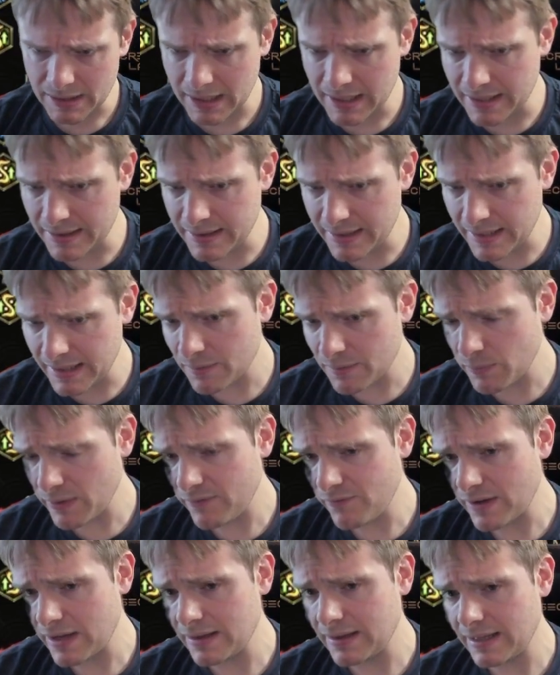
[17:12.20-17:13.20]
And then we
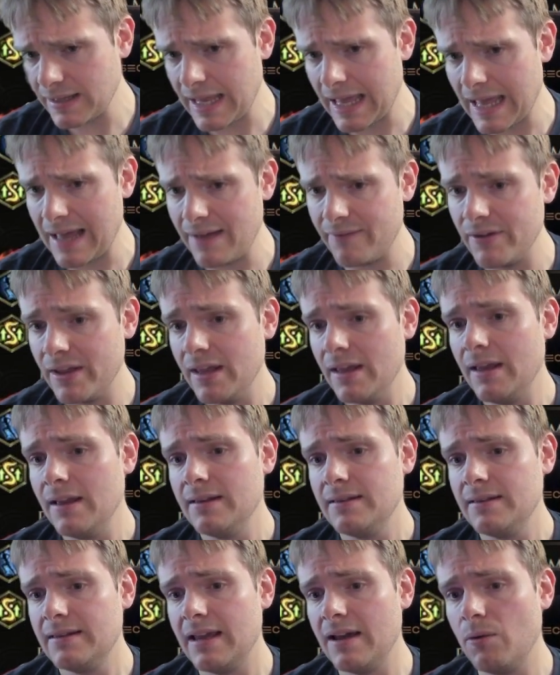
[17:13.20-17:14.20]
finally have
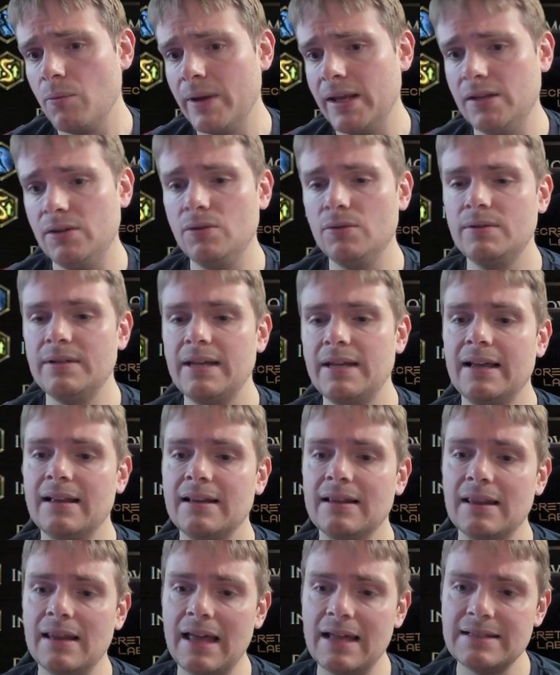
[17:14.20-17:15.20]
Tailwind. You take
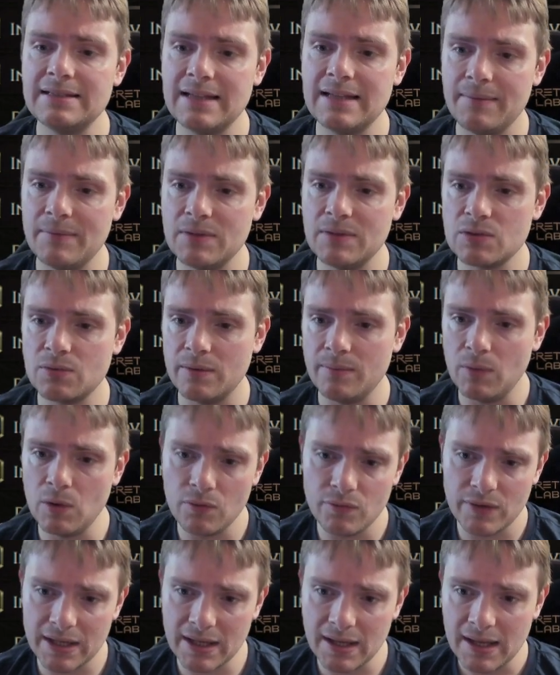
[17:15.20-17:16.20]
less damage when
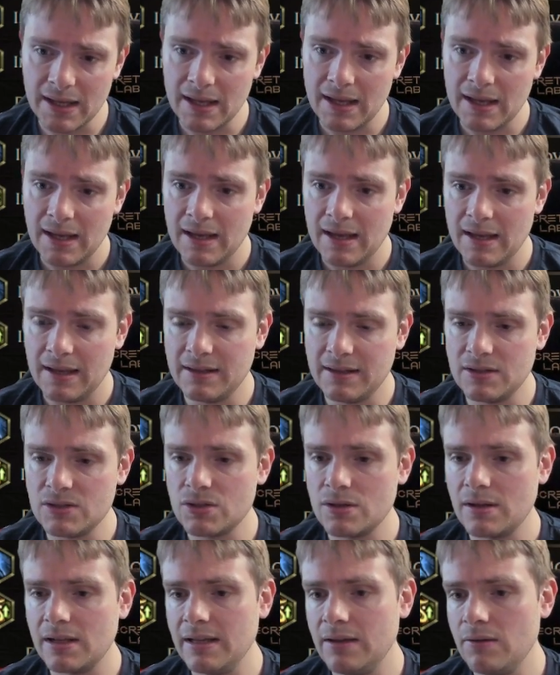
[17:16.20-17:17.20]
moving.
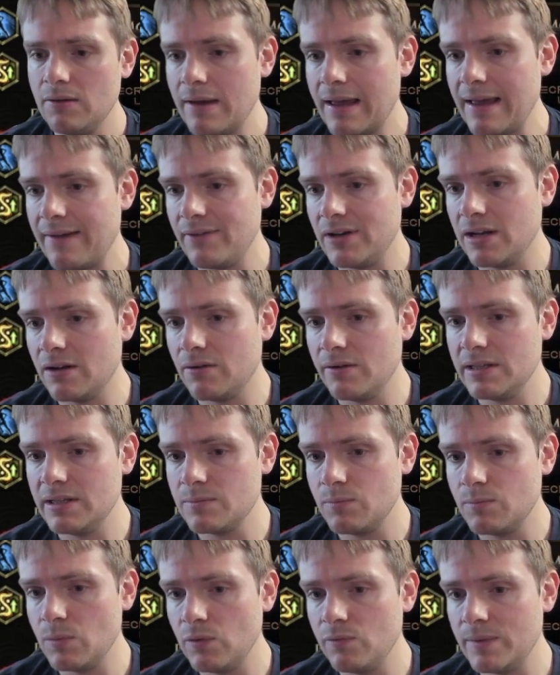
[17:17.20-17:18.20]
Additionally, you have an
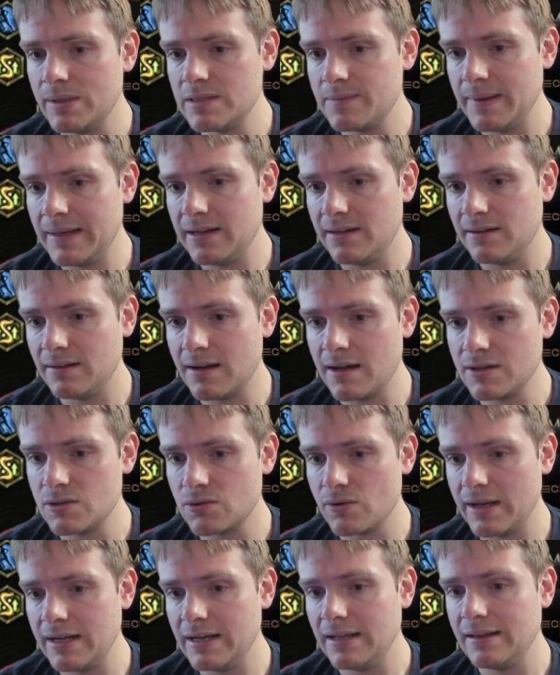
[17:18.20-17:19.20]
increased movement speed and dodge
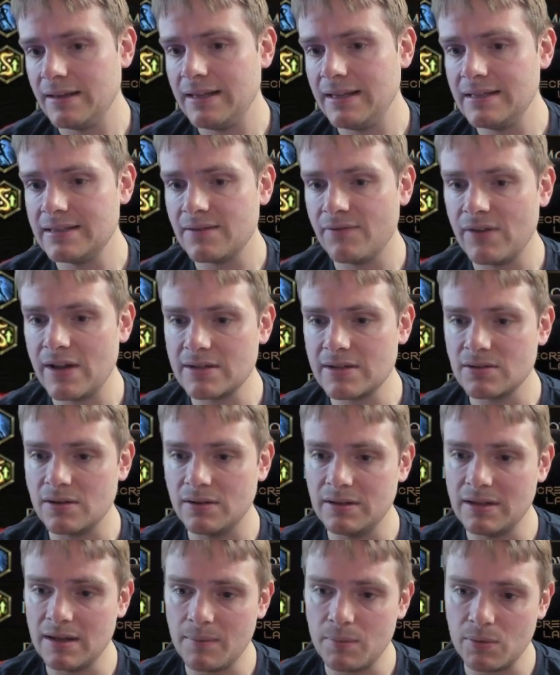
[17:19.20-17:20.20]
rating. These effects are
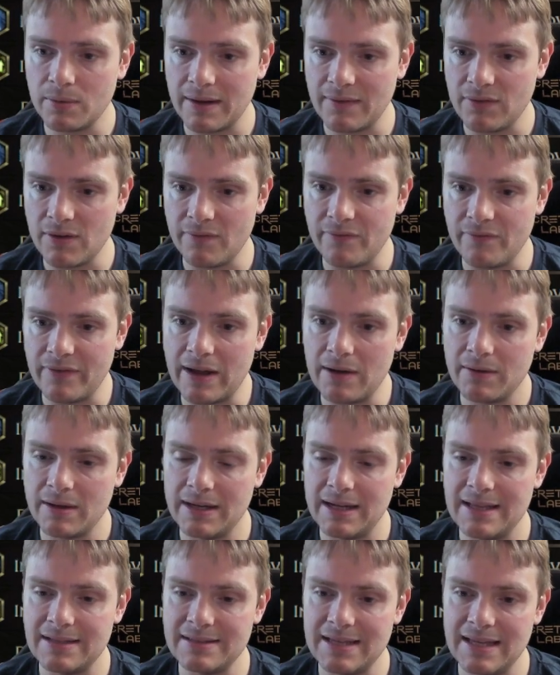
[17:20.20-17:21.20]
doubled if your
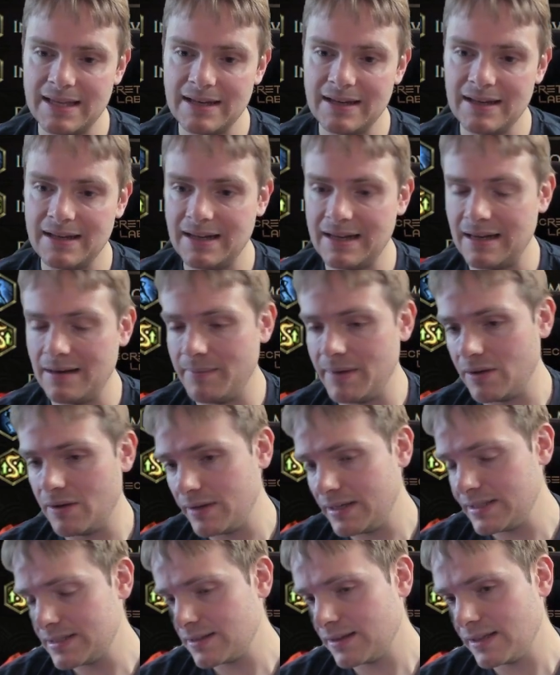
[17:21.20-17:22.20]
Falcon has hit an enemy
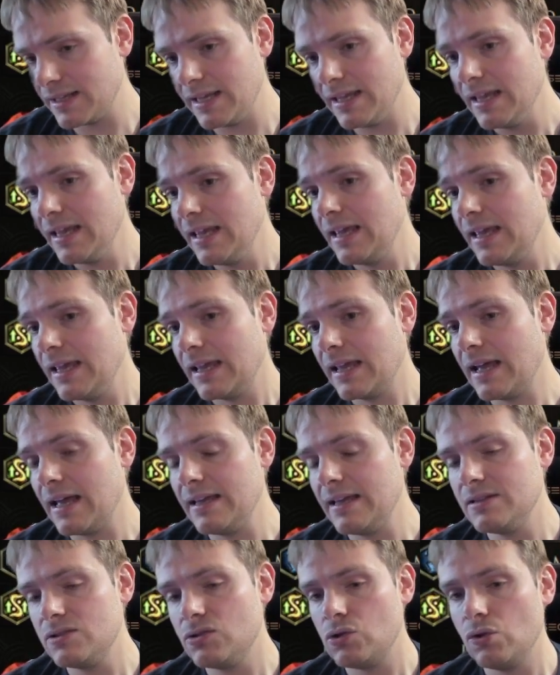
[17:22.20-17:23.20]
recently.
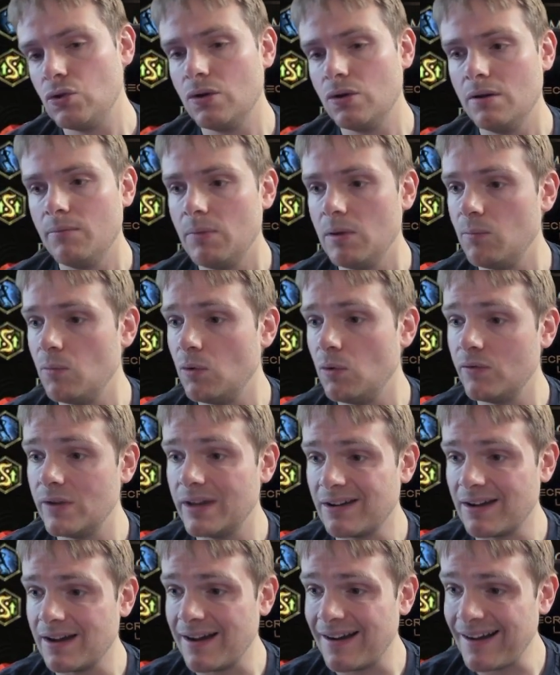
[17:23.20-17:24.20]
Guys, you're going to be
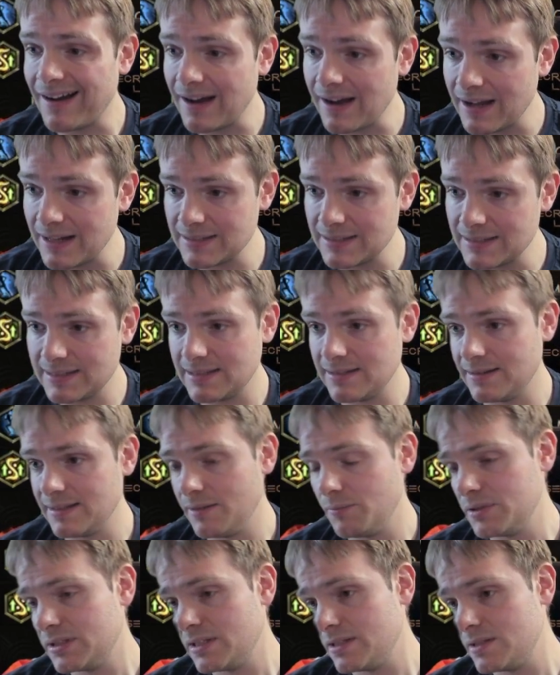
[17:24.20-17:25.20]
moving
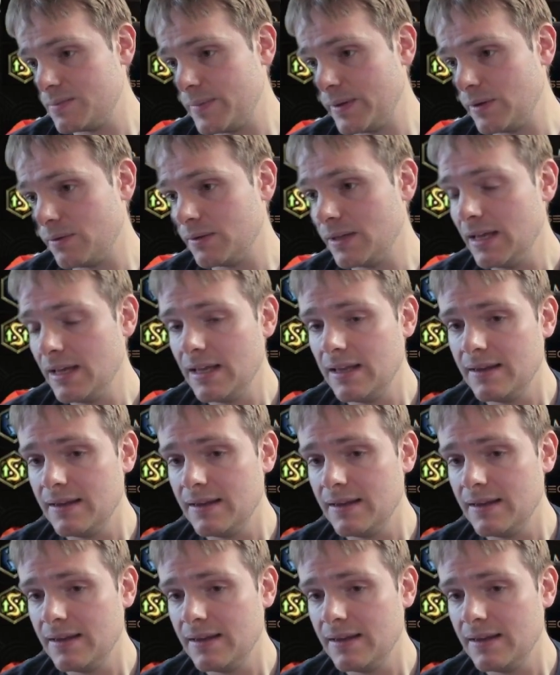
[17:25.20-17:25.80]
constantly with this build.